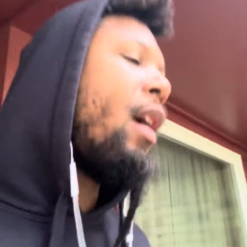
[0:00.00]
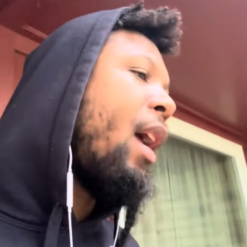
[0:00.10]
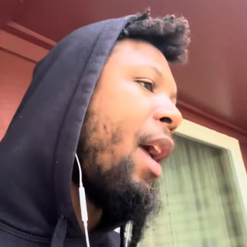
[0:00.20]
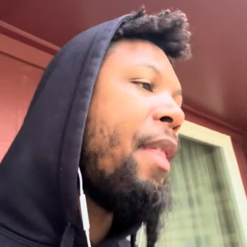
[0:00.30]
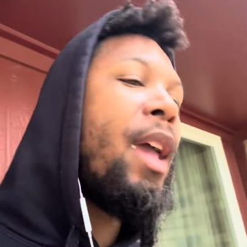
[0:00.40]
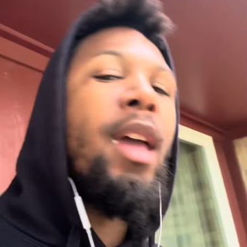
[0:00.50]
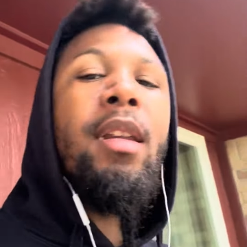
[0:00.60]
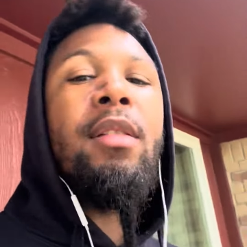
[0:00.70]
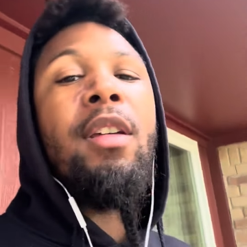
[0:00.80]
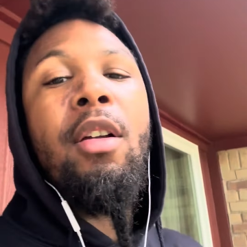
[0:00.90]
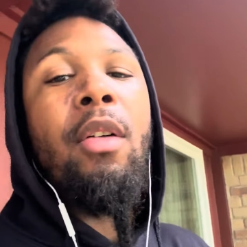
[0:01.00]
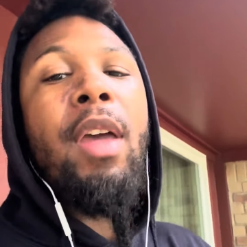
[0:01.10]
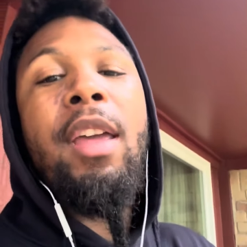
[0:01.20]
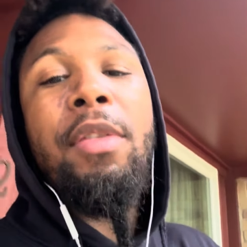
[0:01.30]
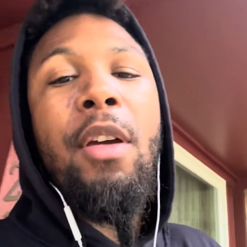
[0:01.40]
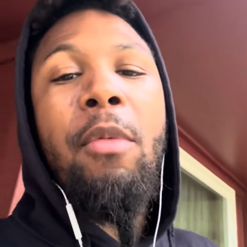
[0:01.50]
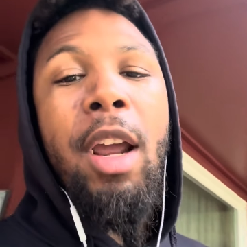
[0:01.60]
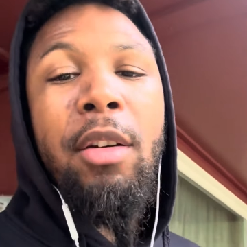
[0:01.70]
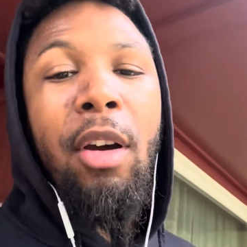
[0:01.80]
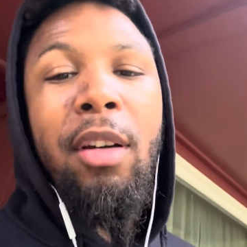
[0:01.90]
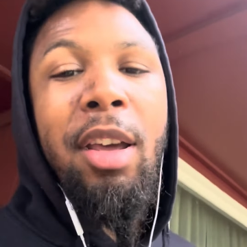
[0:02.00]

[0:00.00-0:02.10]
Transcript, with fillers: and then you know they get their ring, dog.